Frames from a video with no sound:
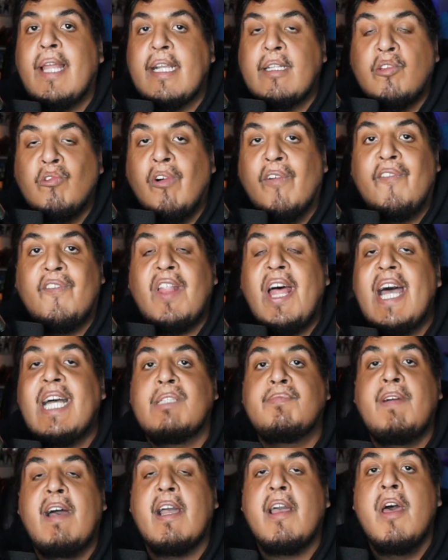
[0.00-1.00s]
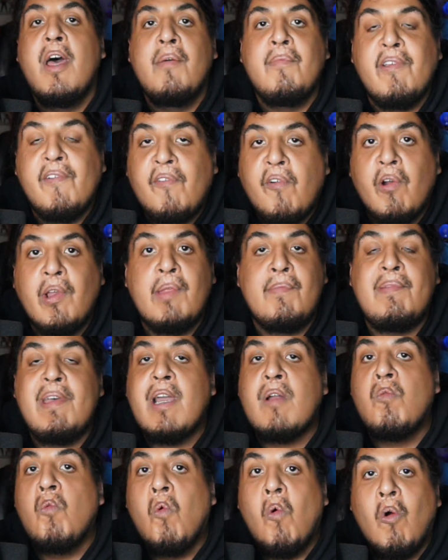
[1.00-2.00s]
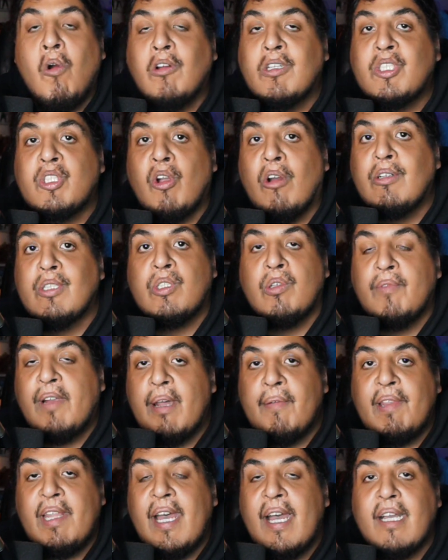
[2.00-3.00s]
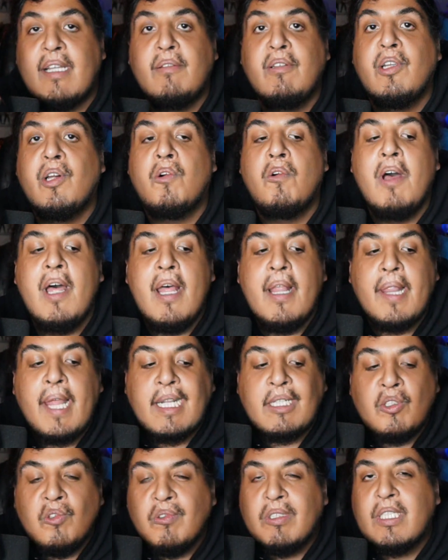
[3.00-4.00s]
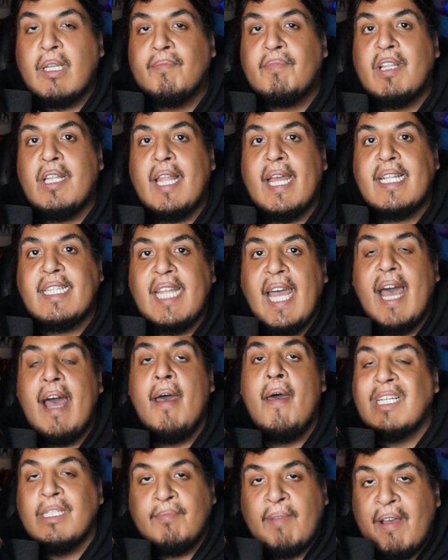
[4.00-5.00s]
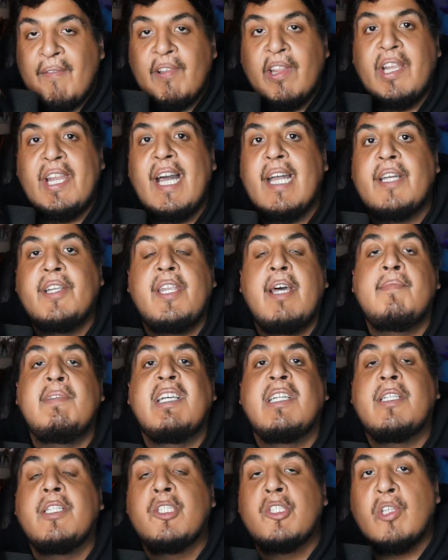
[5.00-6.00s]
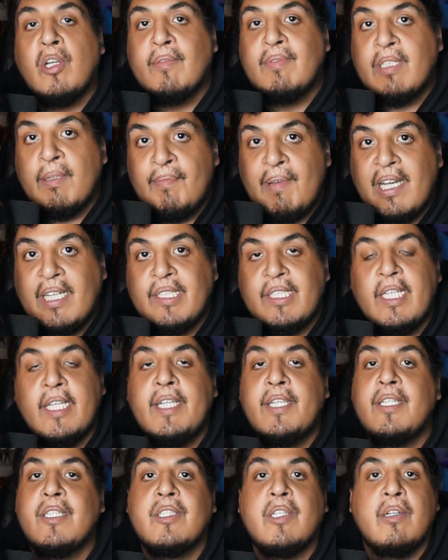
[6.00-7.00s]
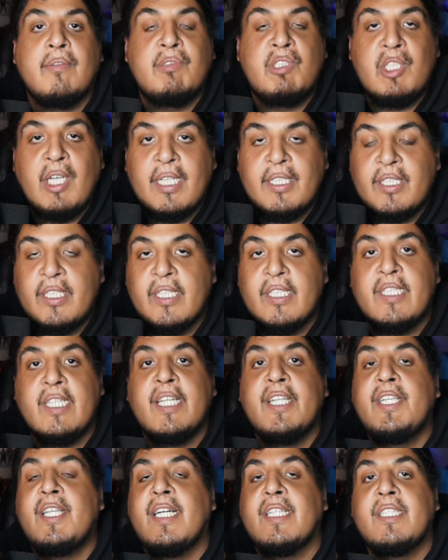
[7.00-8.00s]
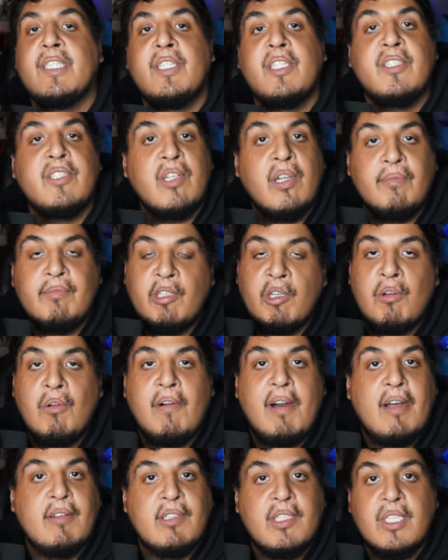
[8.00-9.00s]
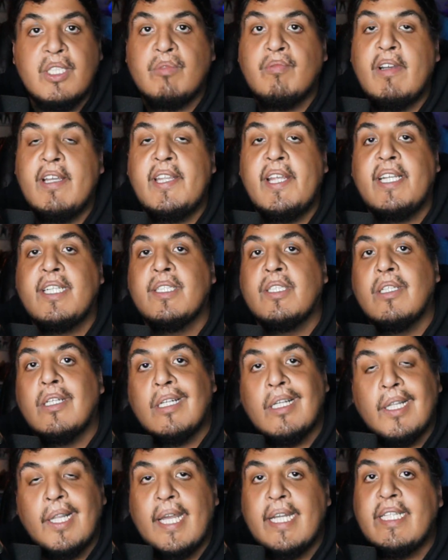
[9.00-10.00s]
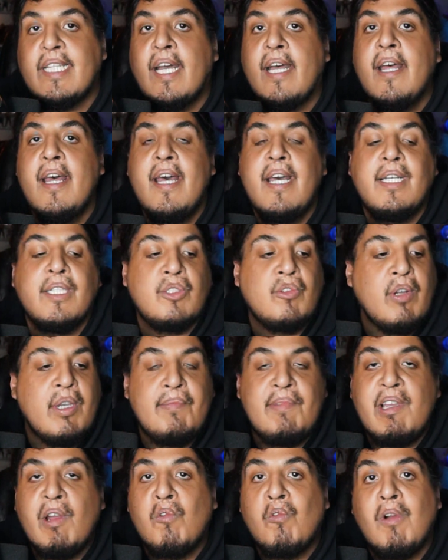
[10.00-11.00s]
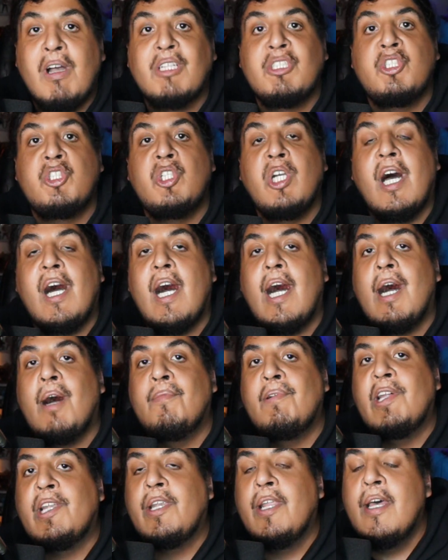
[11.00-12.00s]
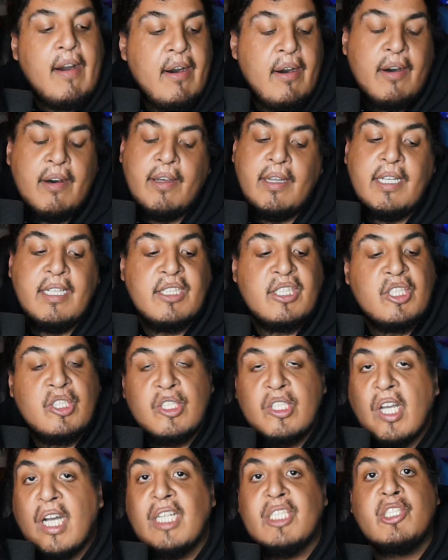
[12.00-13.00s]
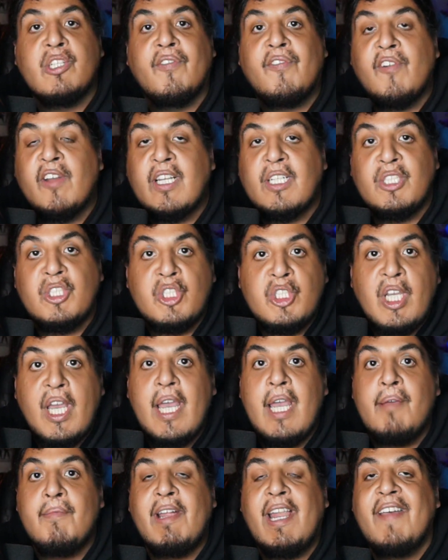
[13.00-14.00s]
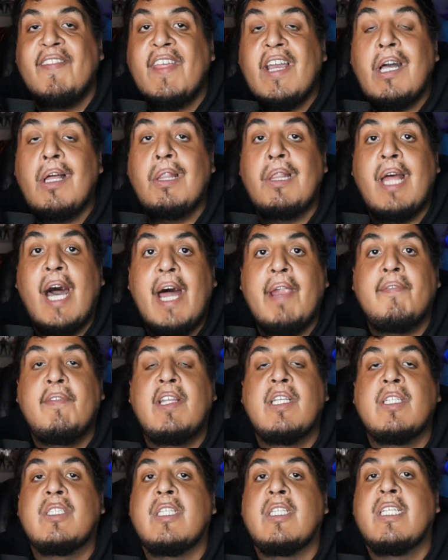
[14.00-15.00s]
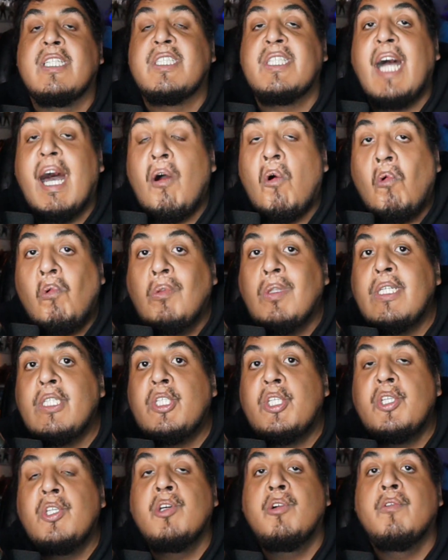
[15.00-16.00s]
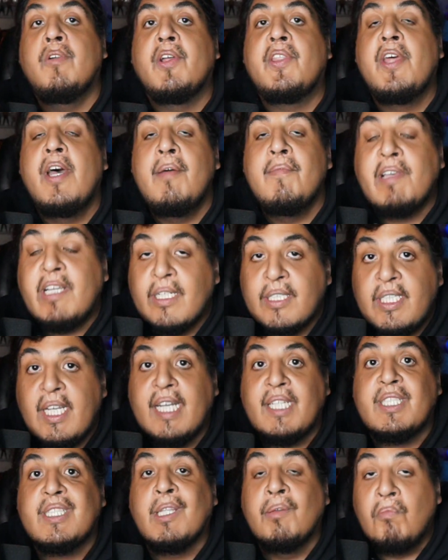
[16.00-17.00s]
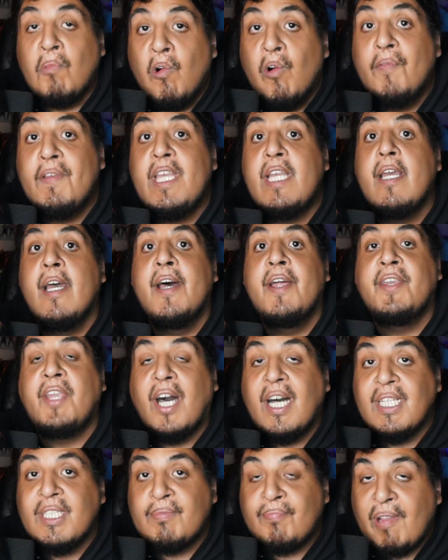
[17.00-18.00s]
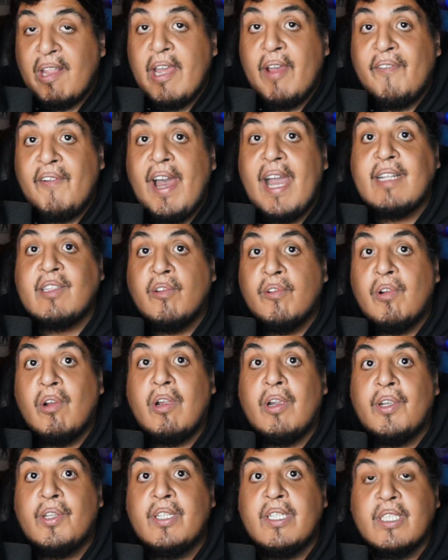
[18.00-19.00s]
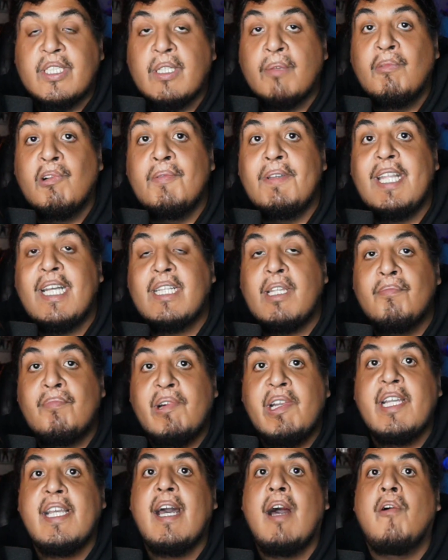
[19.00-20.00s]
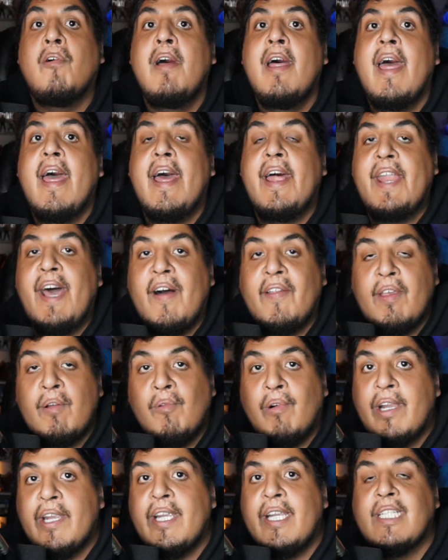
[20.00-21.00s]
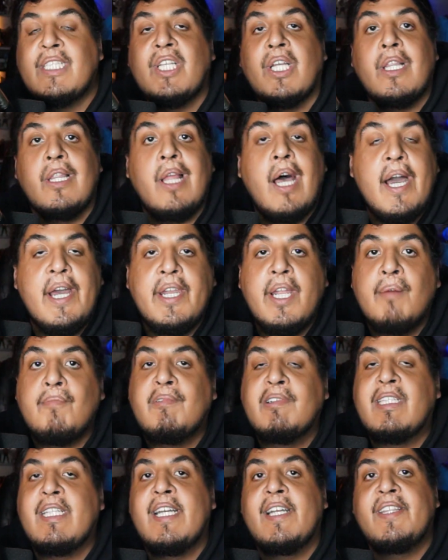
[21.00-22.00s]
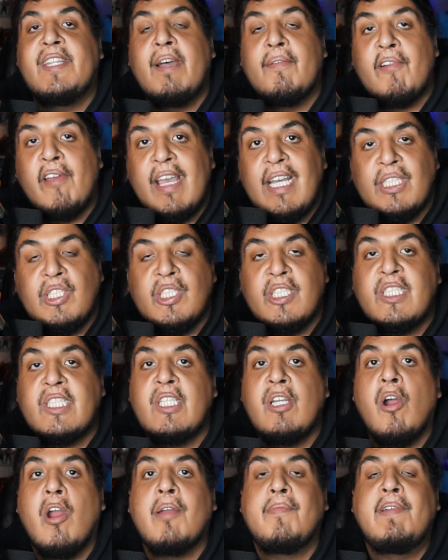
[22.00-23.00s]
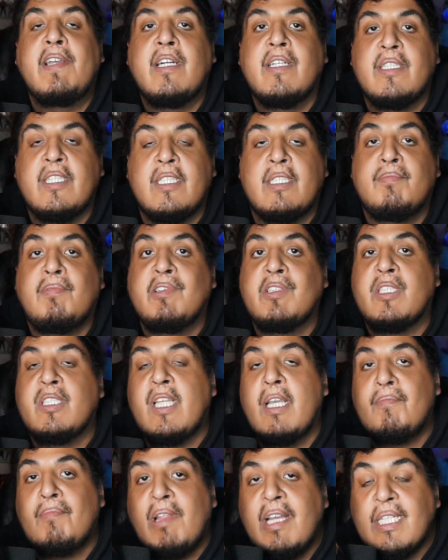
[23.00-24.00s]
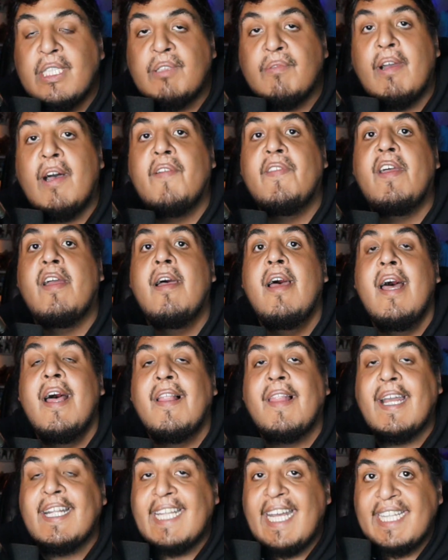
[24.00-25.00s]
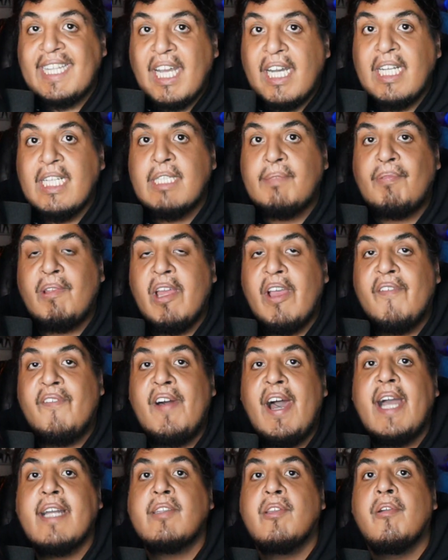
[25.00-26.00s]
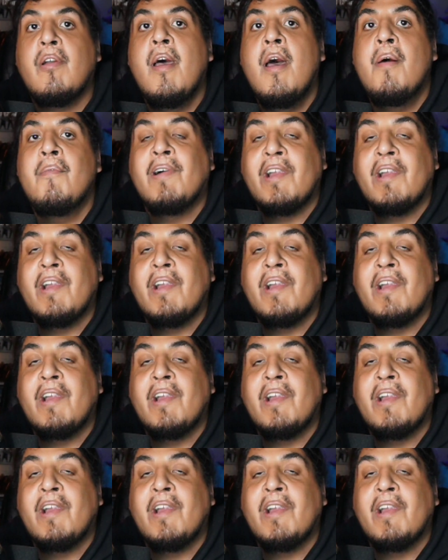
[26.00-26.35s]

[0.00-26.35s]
Like, do a flashback before the big war starts or whatever the heck, you know, like do something like that, because My Villain Academia deserves the best. It deserves justice. It doesn't deserve to go out this way that it's looking like that. It's going to be a rush job, and it's such a freaking shame. And I think a lot of this is not only to do with, because yes, the movie does play a factor in all of this. The movie that they're putting out and how they wanted it to line up with the Endeavor Agency arc, because it's supposed to take place around there, like that does play a factor.